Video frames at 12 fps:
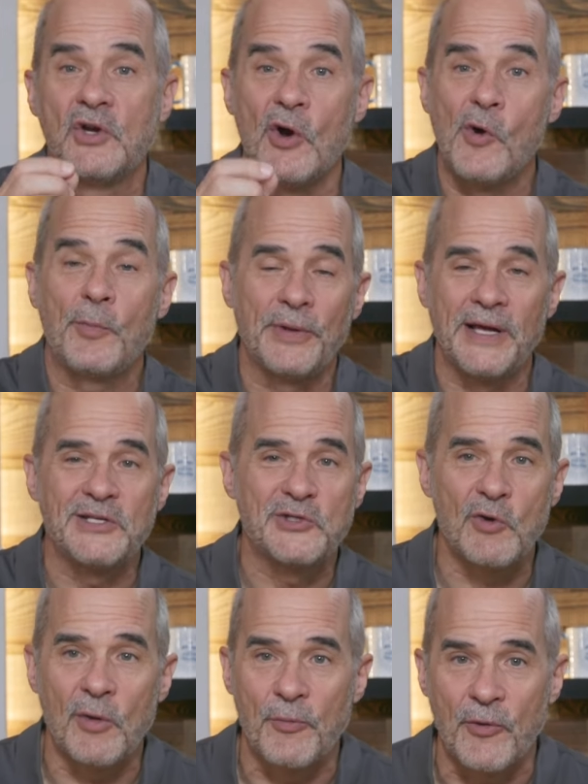go
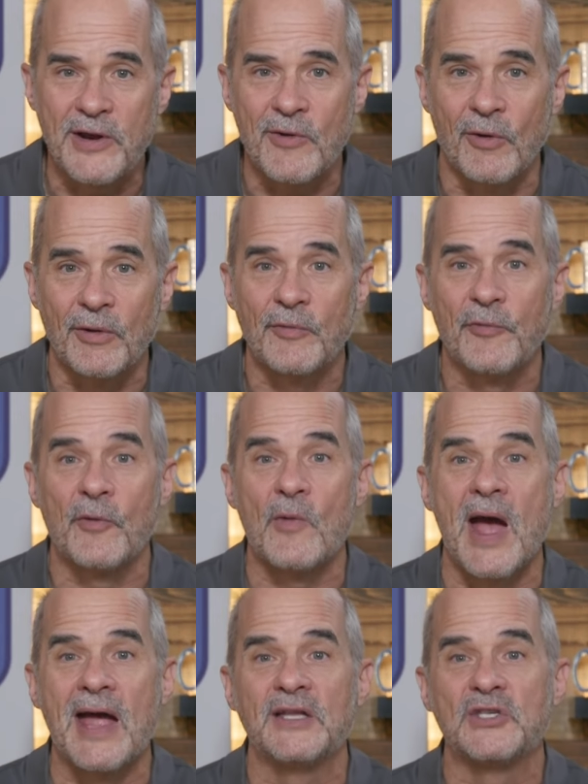place your pre-order for
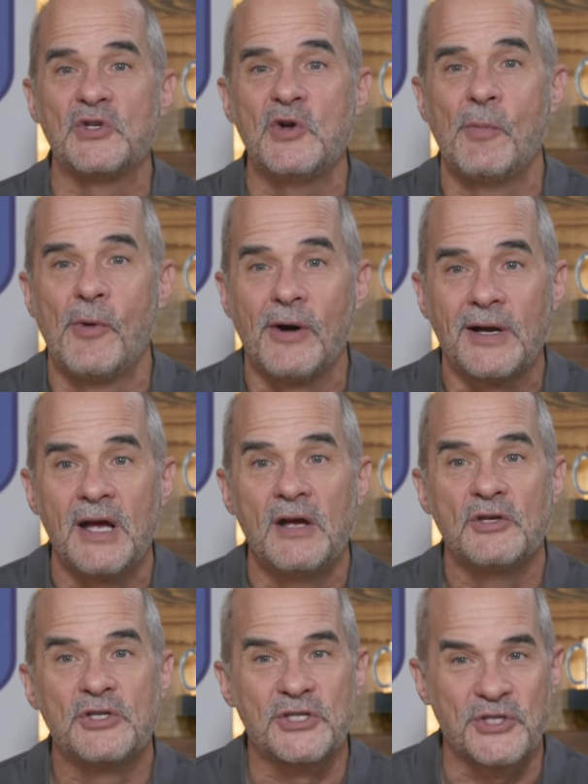Ryan's new book,
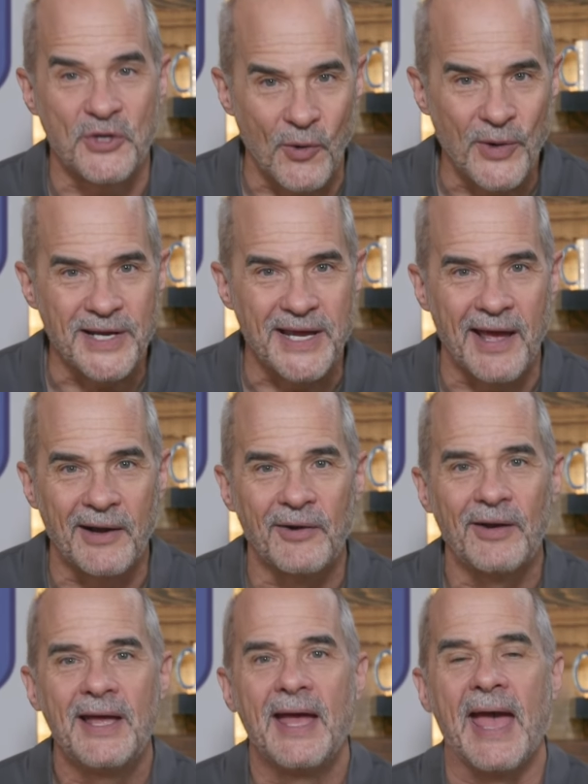Story
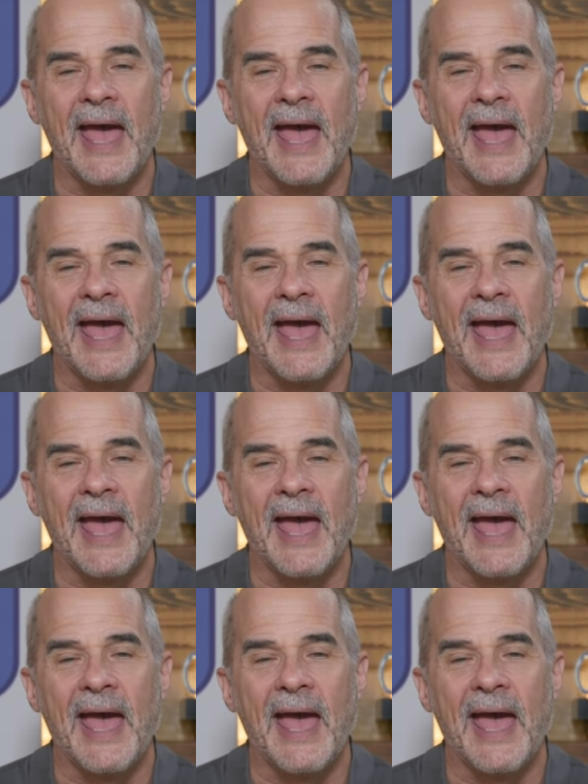Getter,